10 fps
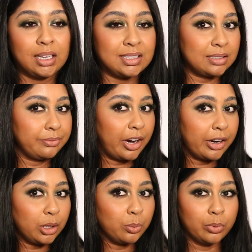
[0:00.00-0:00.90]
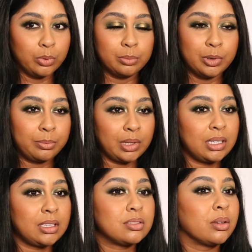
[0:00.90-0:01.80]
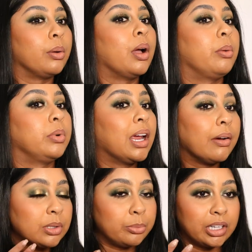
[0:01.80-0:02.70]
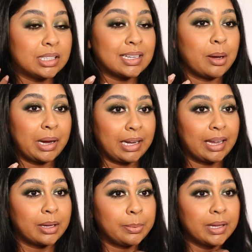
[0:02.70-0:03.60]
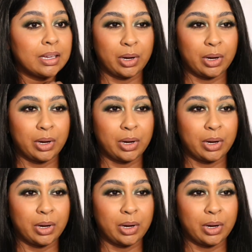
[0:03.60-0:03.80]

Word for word: It's very warm on me, so I would have to bring it down my neck a bit.